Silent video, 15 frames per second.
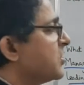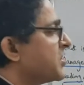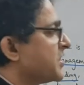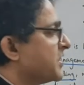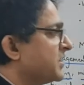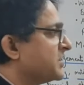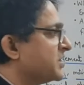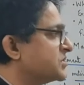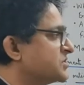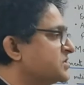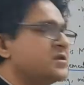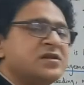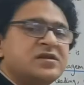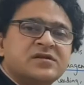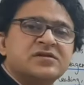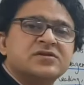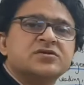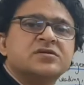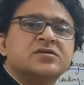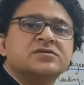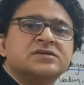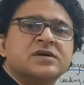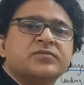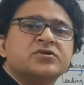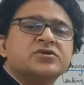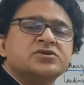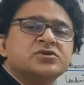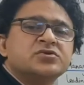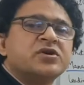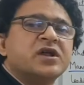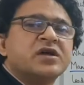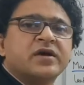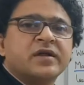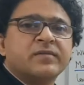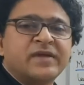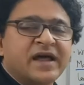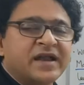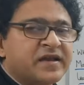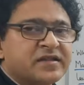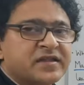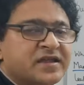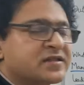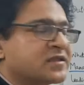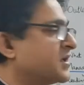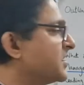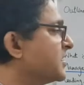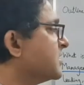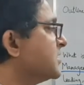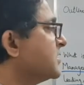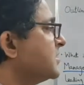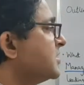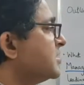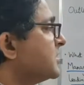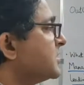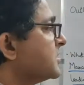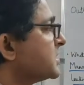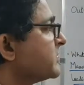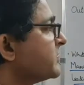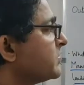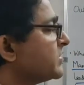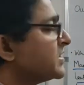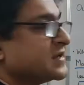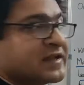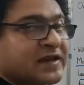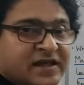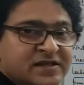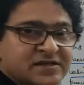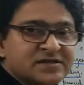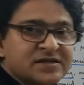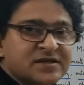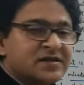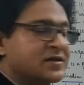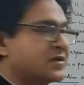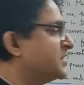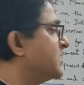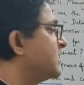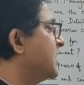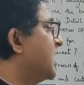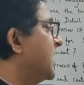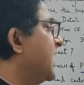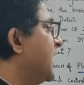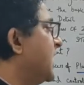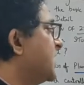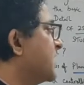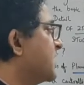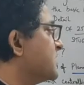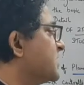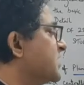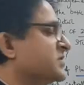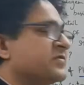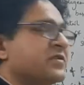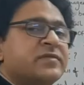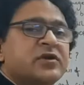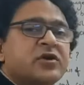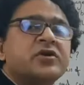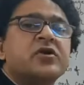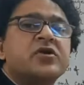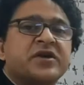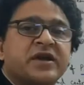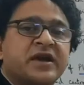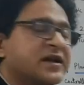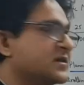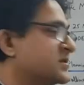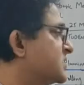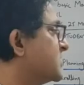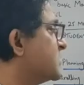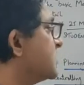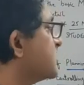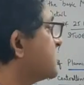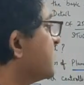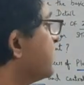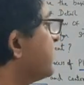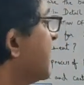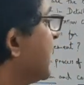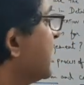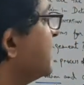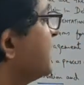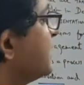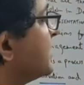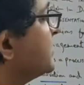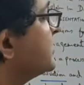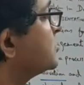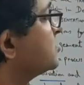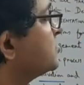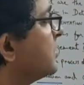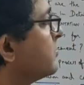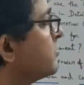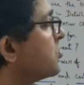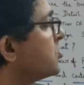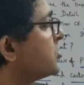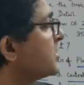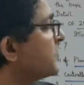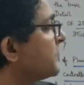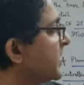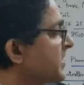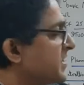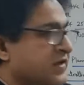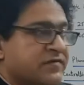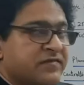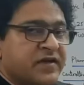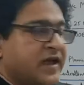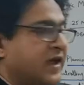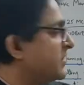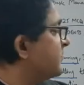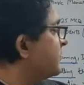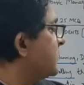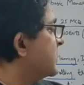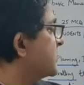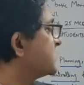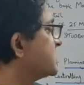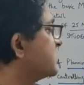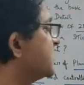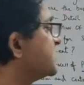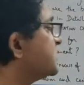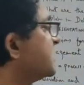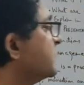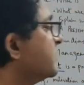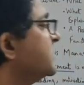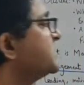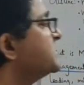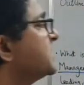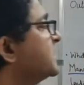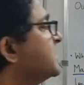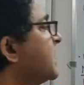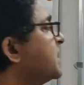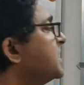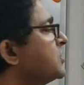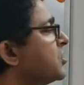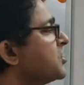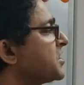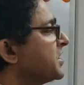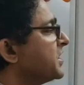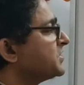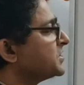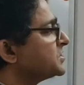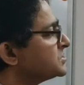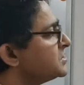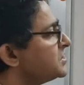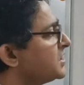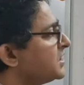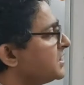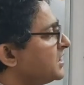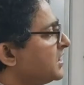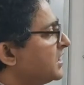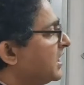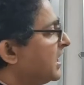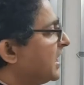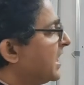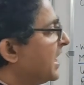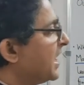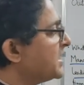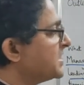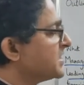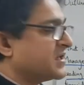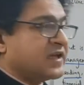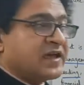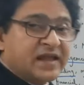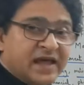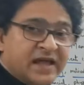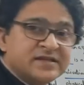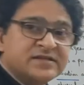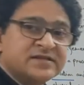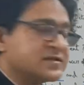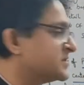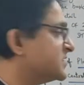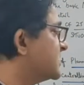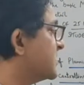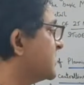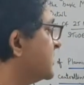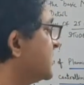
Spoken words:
organization. So suppose you don't plan anything, then there will be delays and things will be not organized. So planning leads to a more effective and faster achievements in any organization and enhances